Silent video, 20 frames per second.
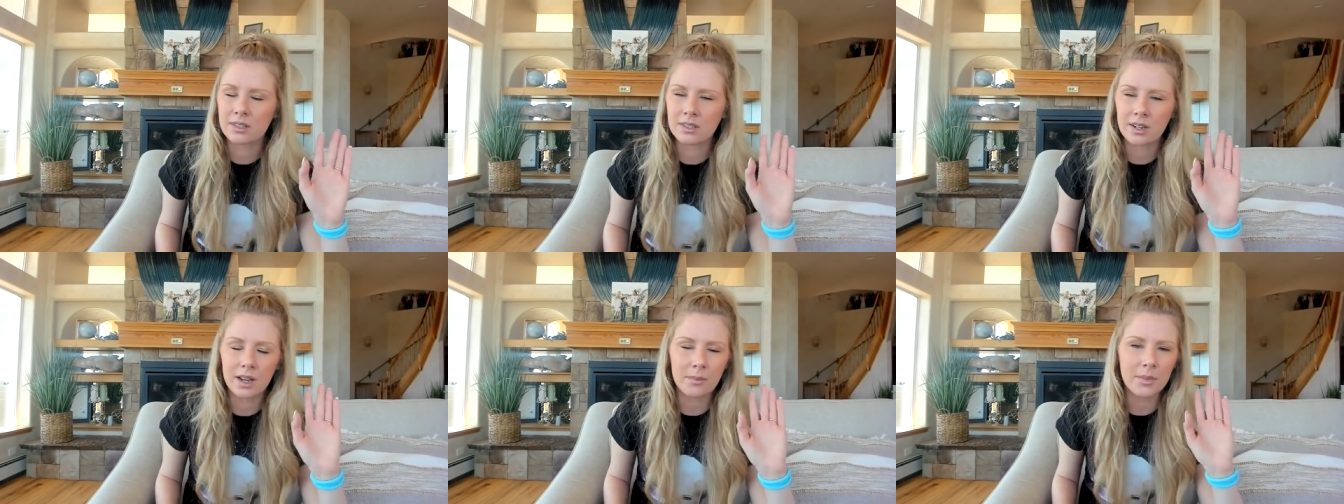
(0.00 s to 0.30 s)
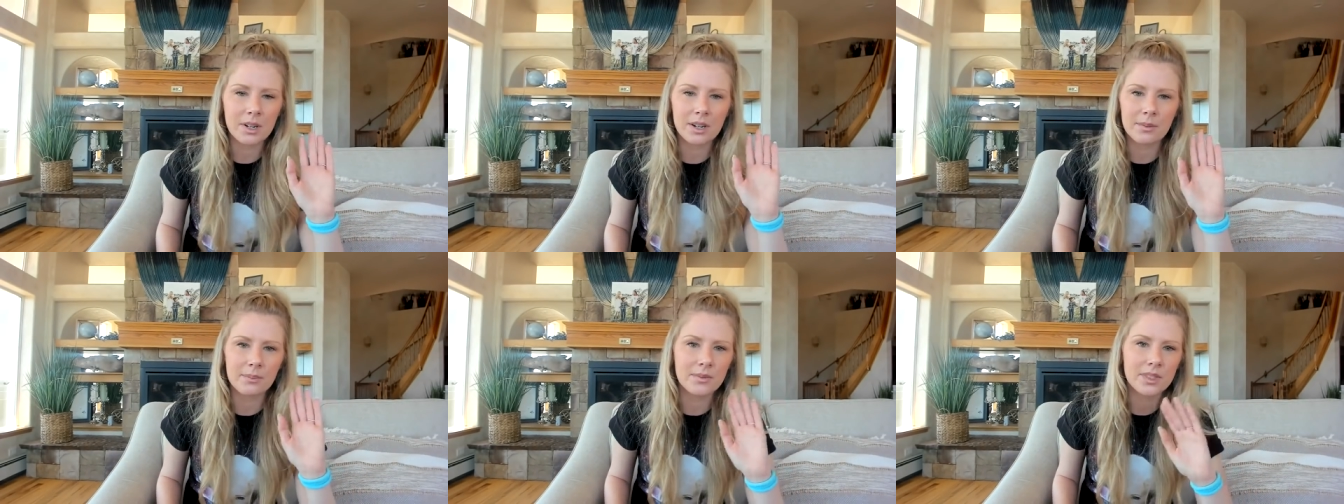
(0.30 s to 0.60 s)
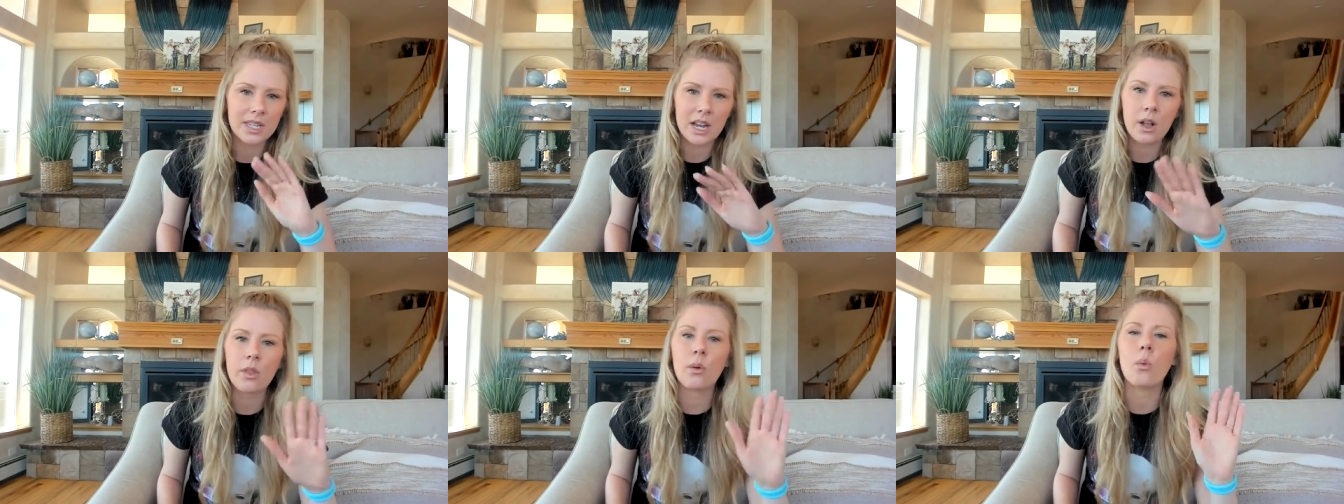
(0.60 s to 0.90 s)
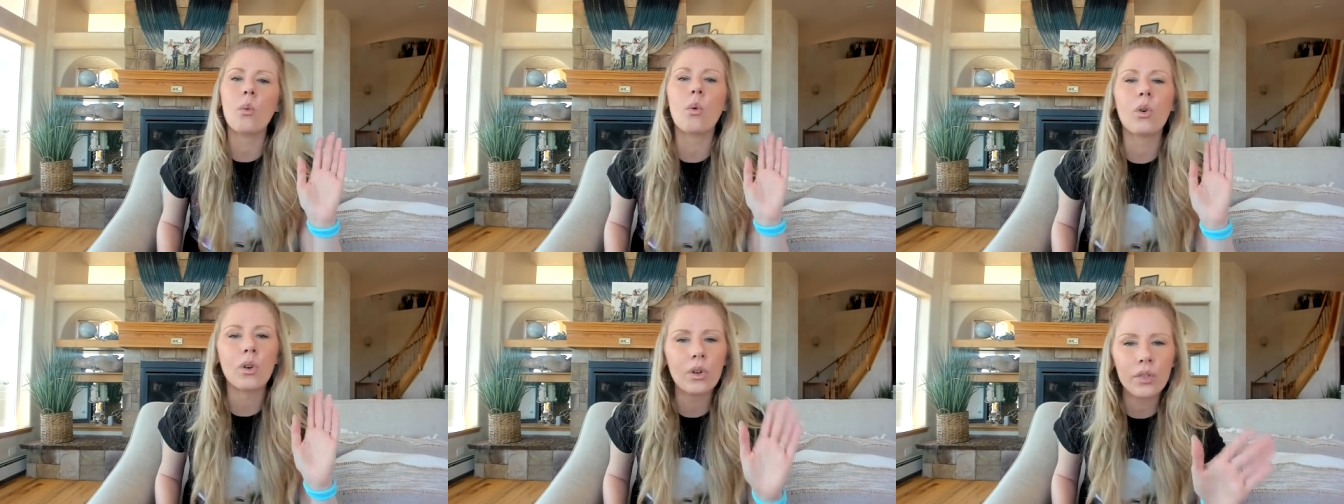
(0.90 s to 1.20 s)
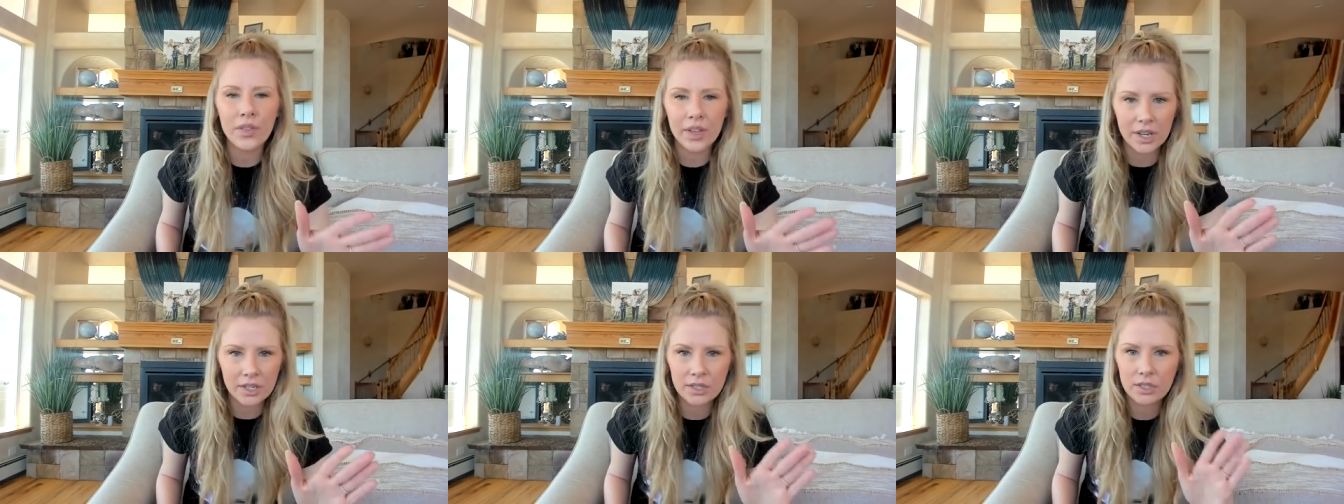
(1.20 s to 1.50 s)
I'm gonna tell the
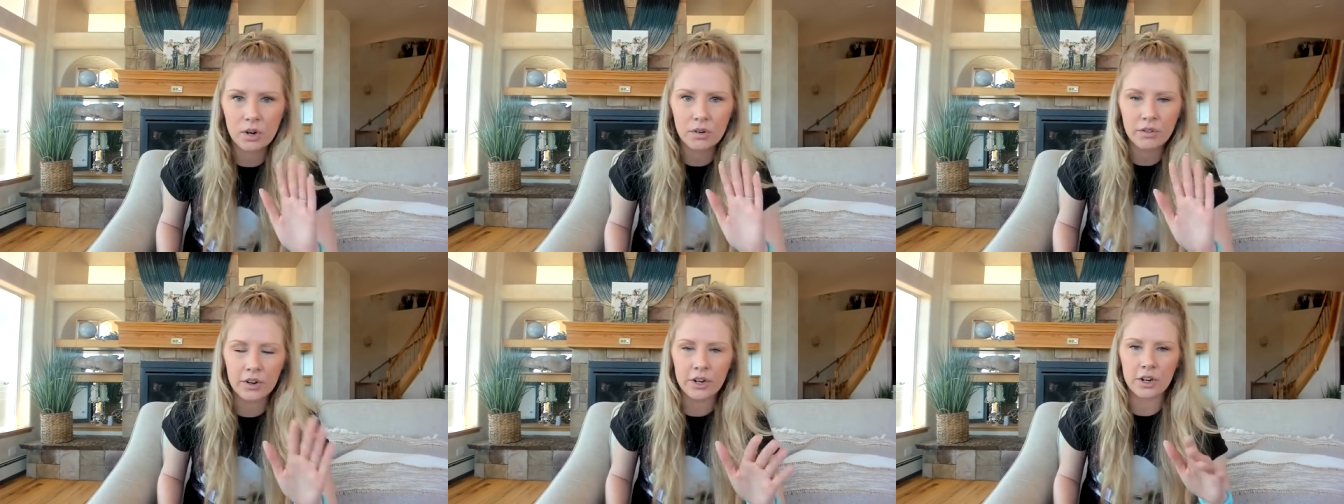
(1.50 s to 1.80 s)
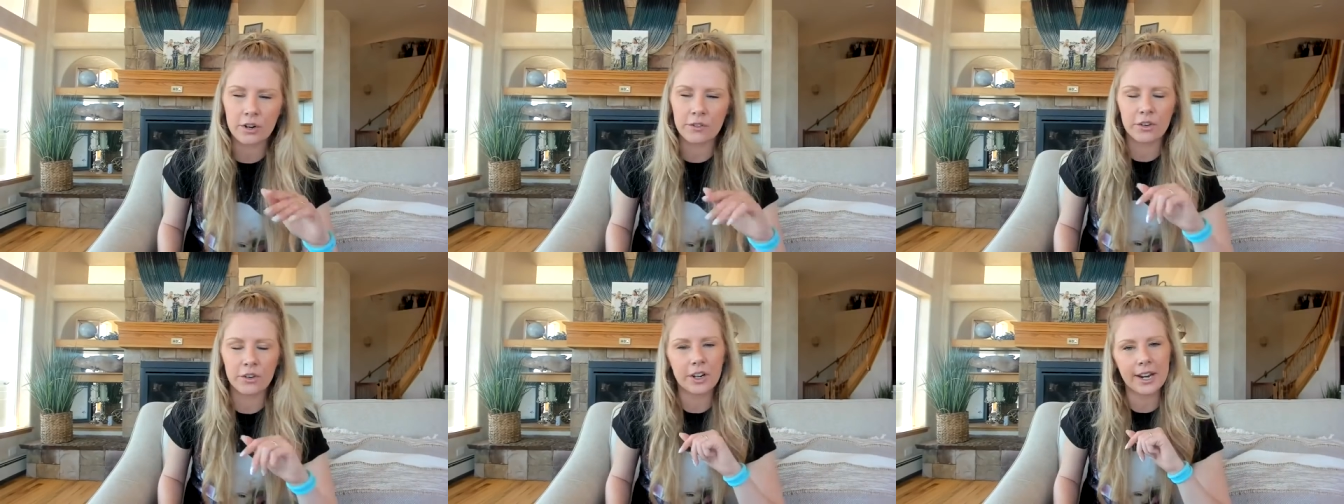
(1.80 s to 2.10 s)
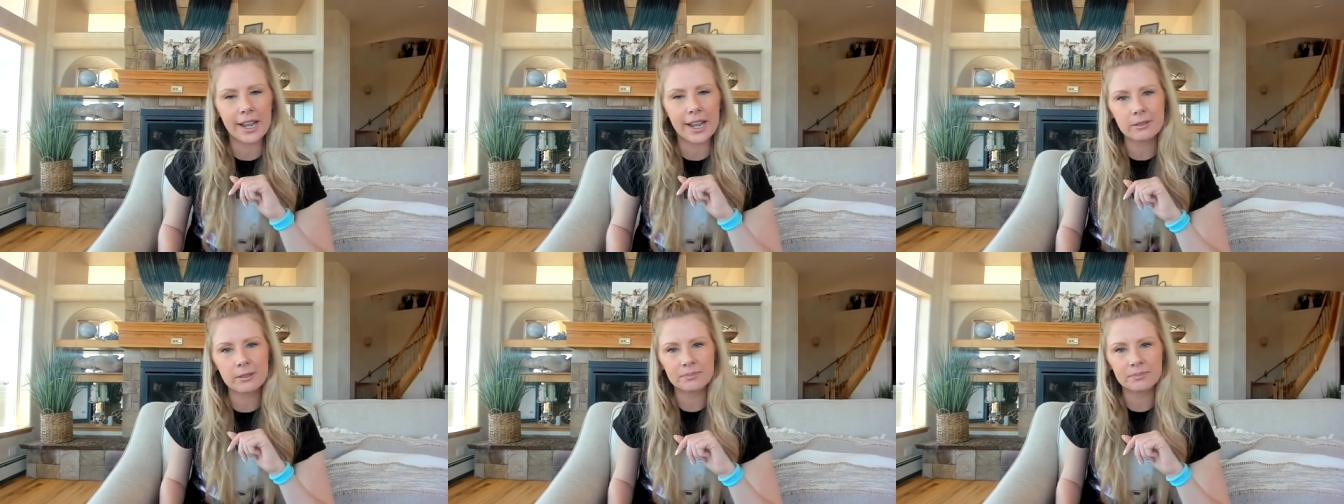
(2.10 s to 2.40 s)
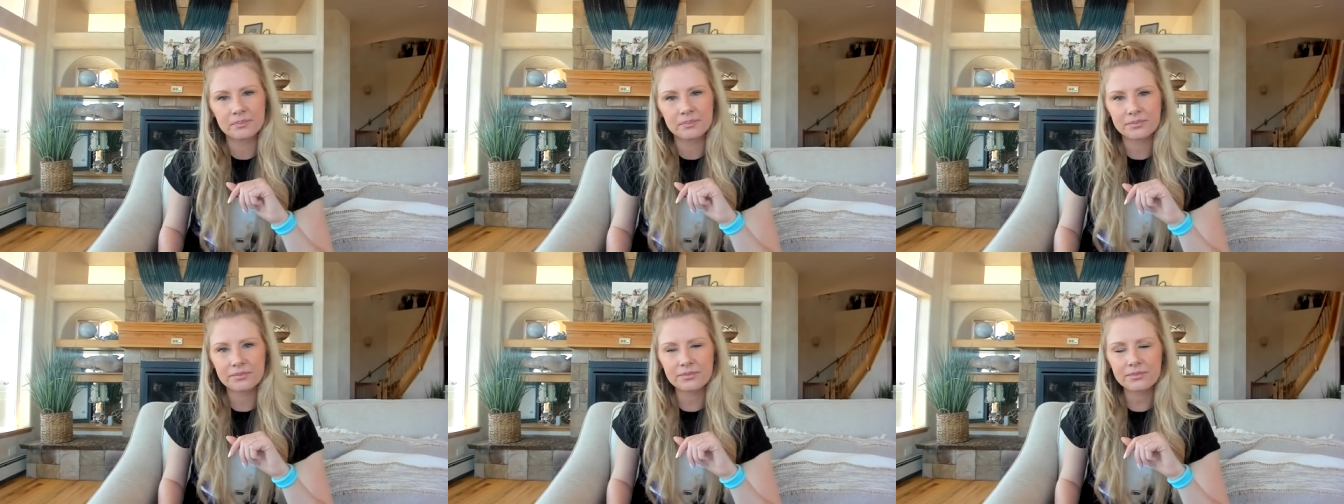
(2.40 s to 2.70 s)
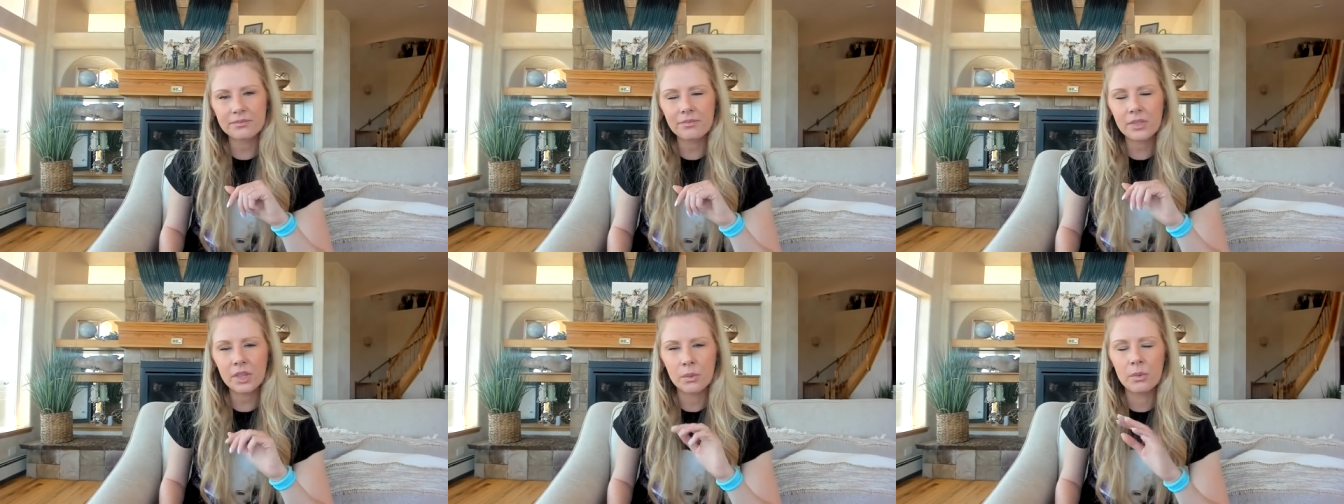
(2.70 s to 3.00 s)
world this over and over again
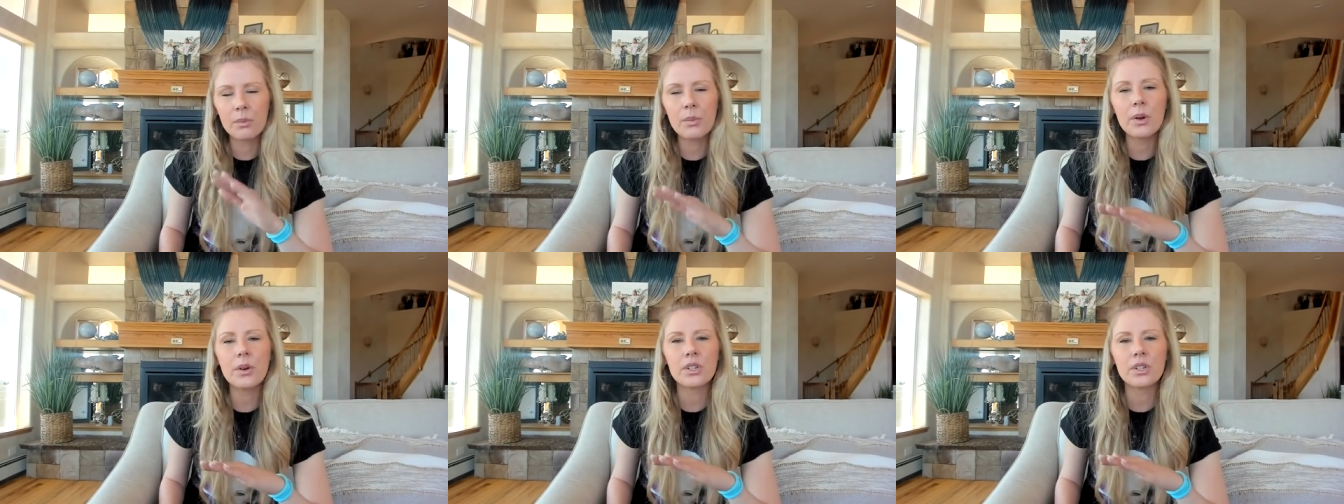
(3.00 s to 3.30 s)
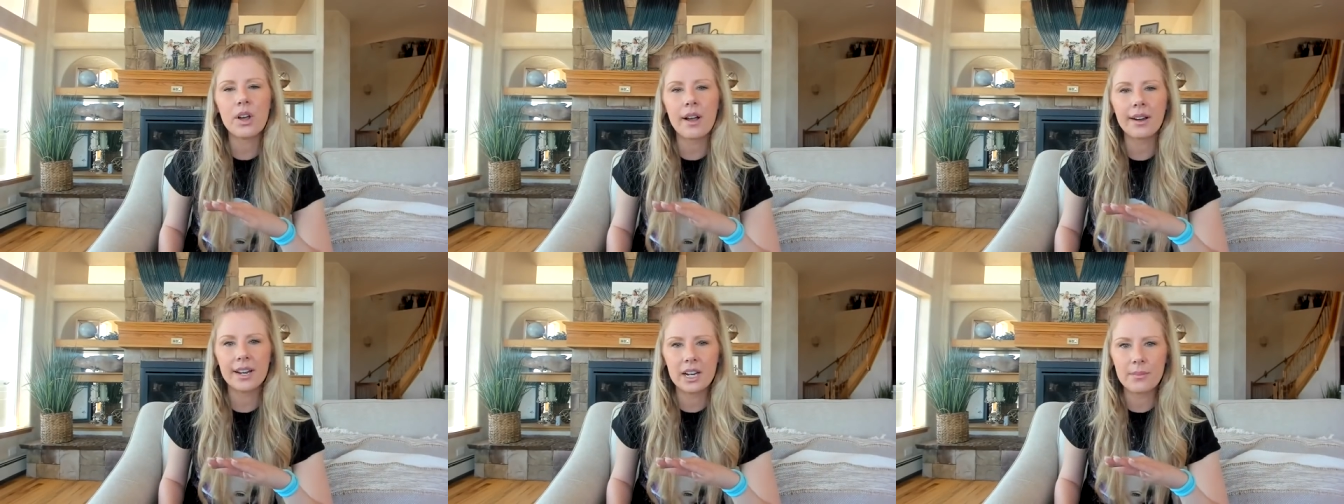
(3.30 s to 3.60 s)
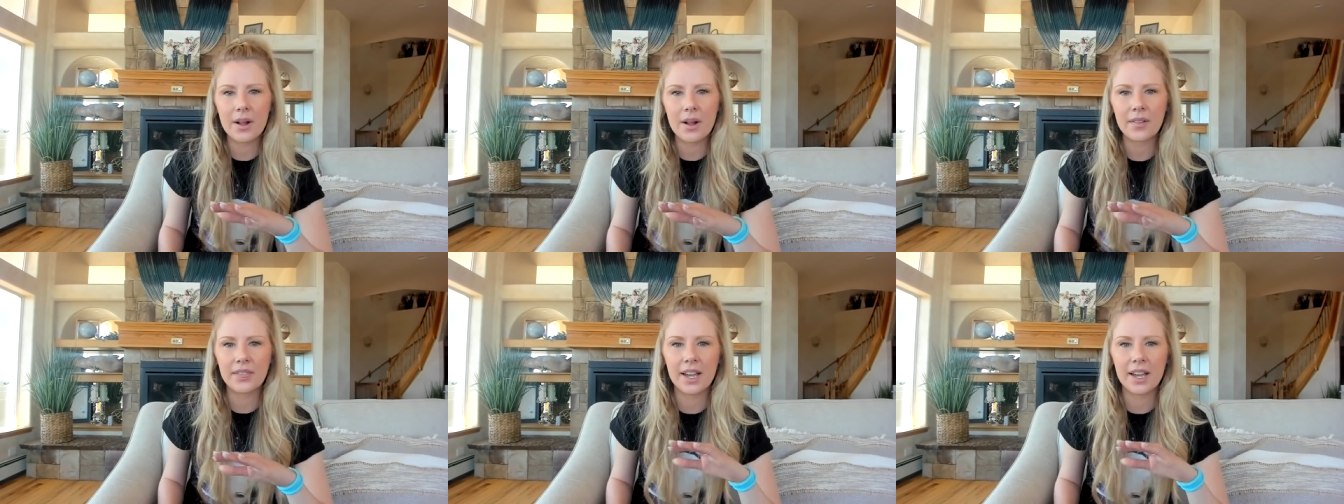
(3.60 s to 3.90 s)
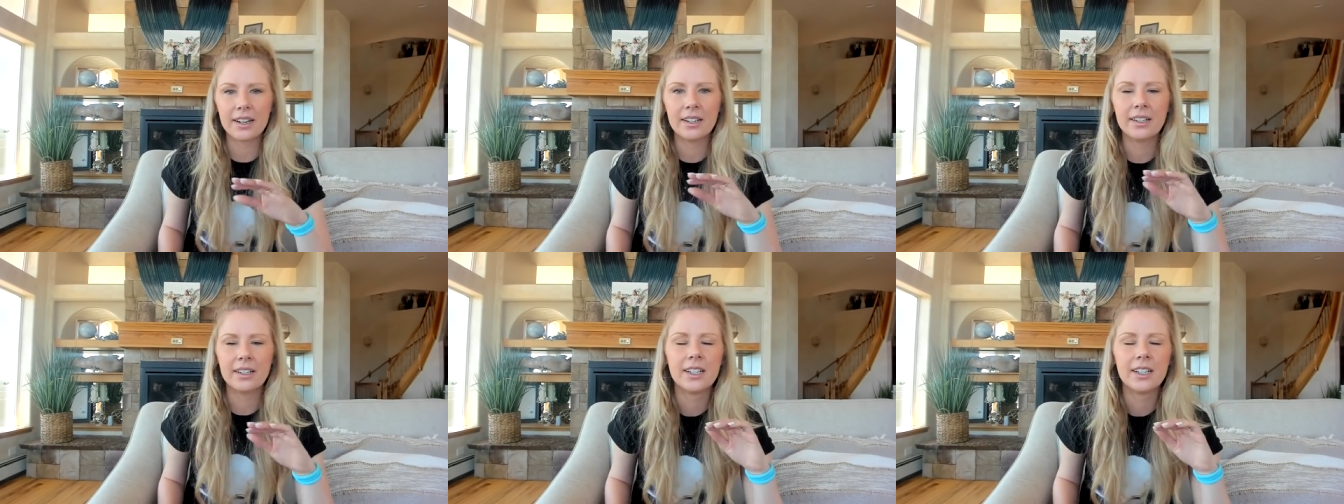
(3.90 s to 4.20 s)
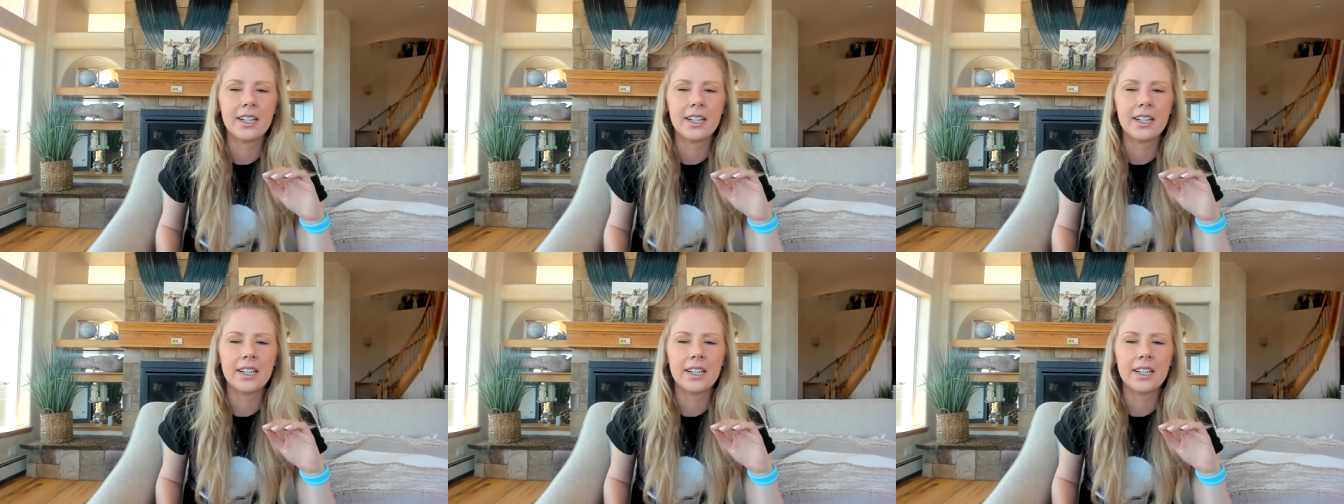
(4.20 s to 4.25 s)
when we were talking about that